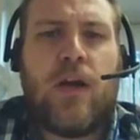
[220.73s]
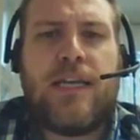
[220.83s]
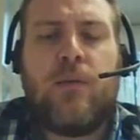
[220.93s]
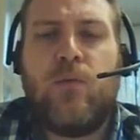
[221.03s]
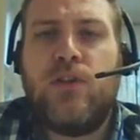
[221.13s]

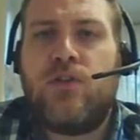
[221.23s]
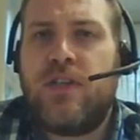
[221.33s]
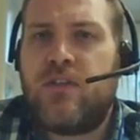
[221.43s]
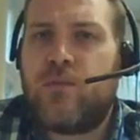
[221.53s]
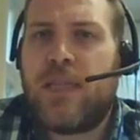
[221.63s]
Again, we could
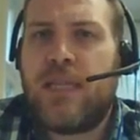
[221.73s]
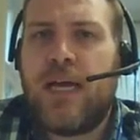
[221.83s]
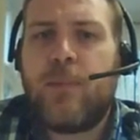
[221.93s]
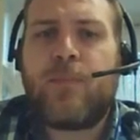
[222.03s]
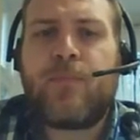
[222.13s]
expand
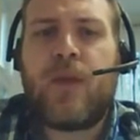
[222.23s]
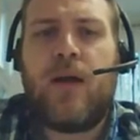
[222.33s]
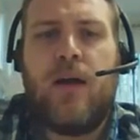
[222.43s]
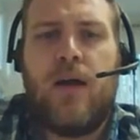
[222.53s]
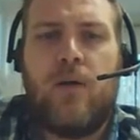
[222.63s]
that
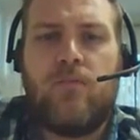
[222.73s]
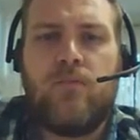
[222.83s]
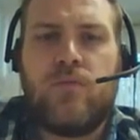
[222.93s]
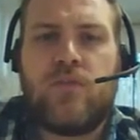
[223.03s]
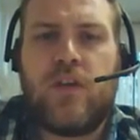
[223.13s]

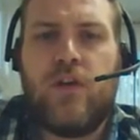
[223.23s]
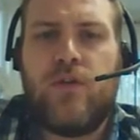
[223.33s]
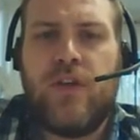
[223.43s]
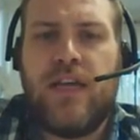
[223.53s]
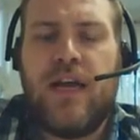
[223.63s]
so that